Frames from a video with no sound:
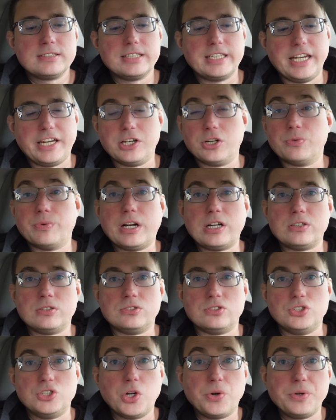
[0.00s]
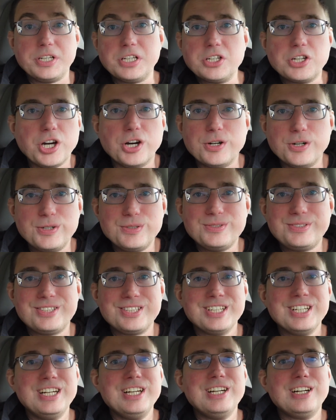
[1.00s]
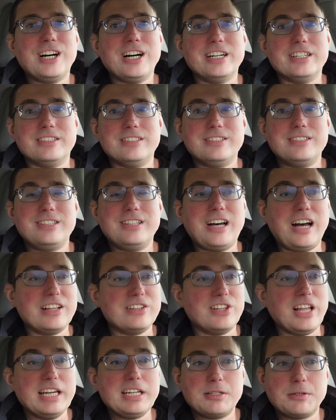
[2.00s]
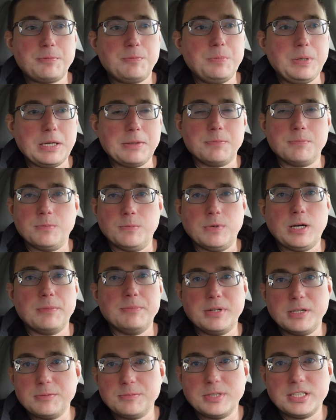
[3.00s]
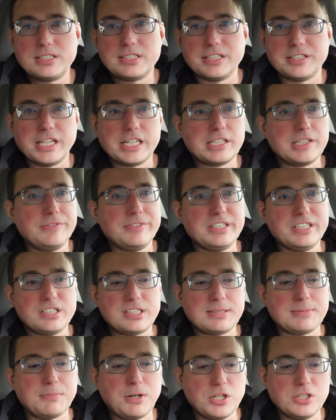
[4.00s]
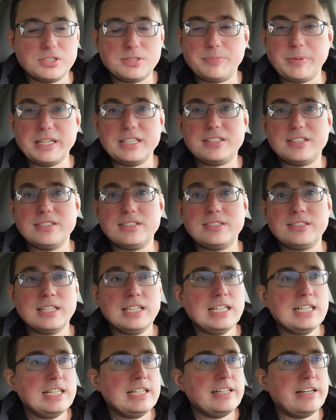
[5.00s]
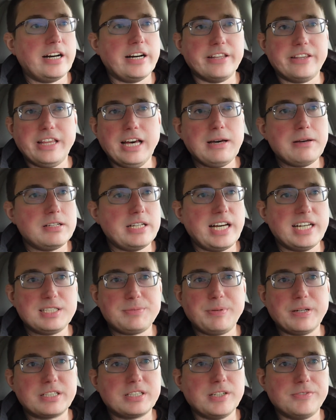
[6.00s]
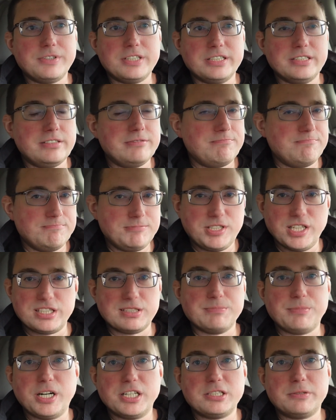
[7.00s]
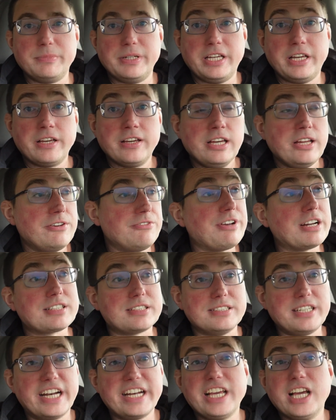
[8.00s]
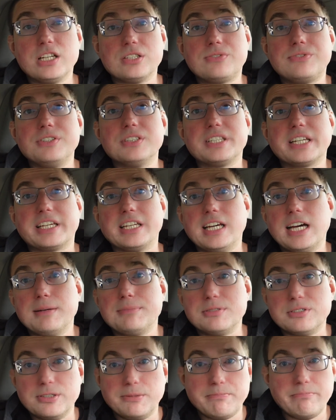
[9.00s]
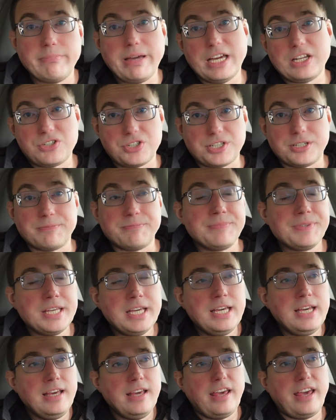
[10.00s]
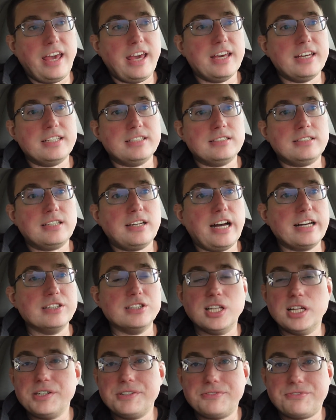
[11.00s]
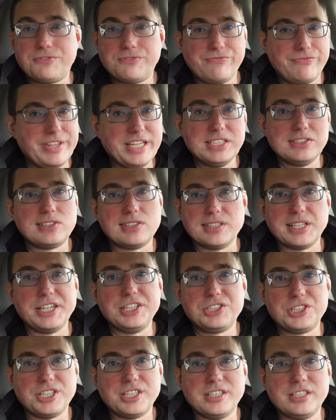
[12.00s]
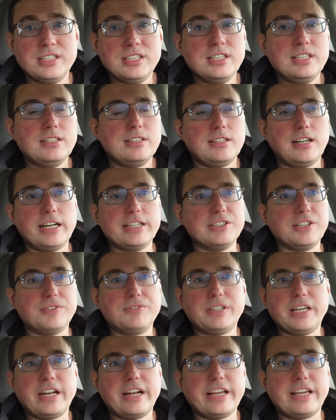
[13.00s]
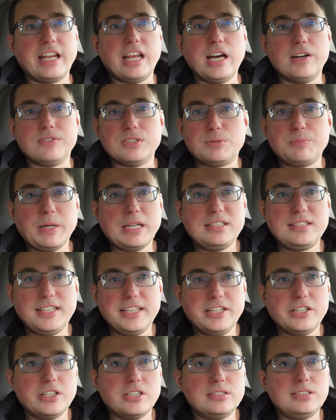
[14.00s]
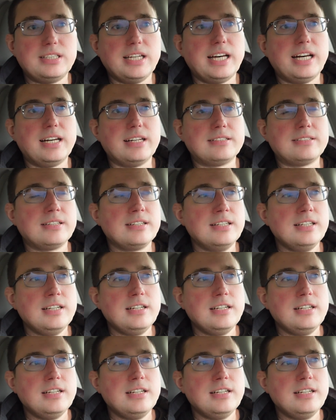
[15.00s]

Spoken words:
getting around zoning codes. I like being a minimalist. I like living in small spaces. That aspect of it doesn't bother me. In fact, the tiny house feels like an absolute mansion. And I love the insulation. I love that I can have a space heater that